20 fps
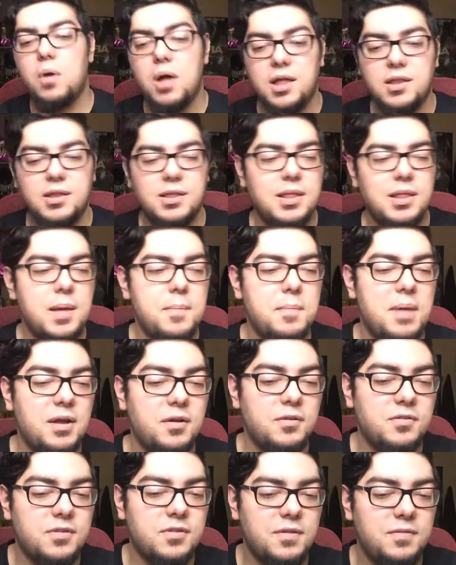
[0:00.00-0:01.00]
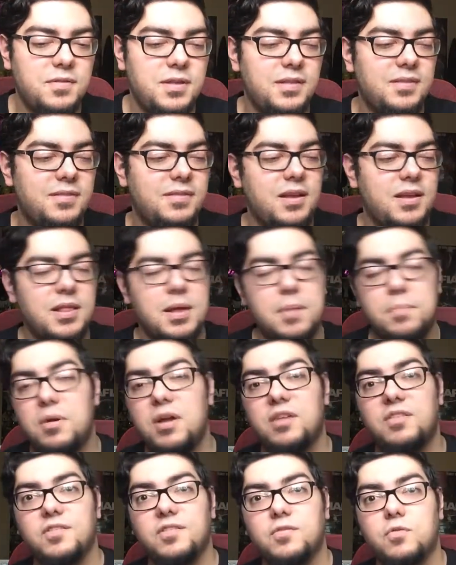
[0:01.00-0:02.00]
Other than that, Microsoft did say that
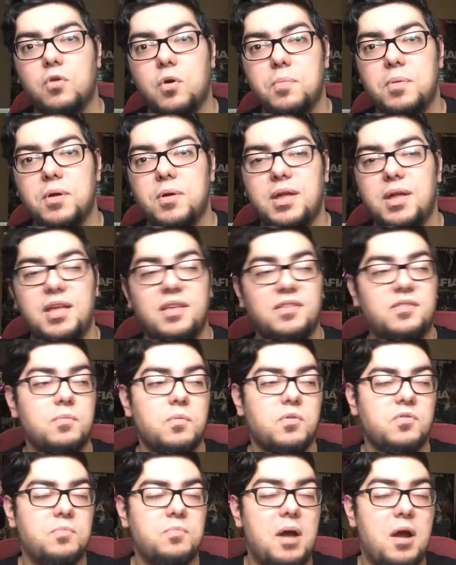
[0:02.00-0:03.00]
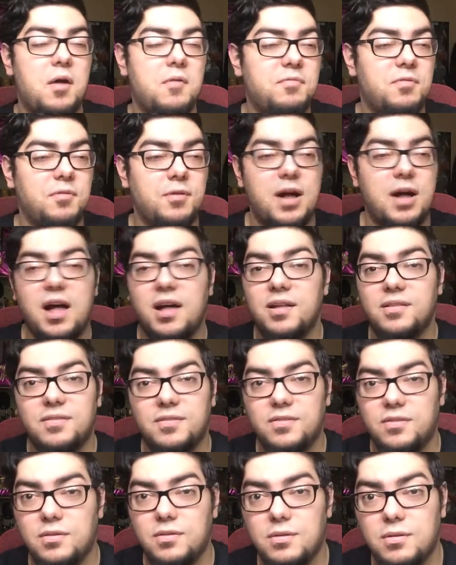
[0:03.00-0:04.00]
Project Scorpio is the most powerful
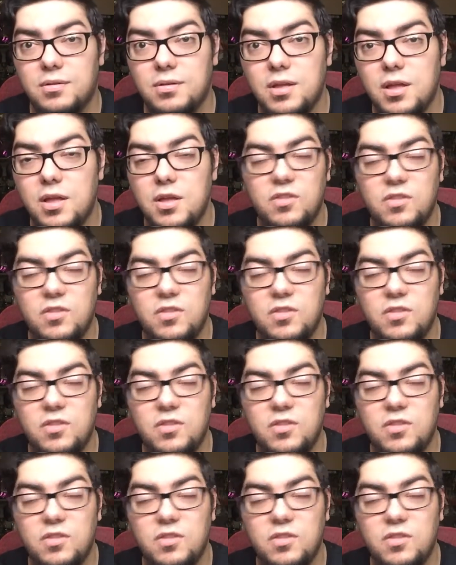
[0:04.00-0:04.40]
console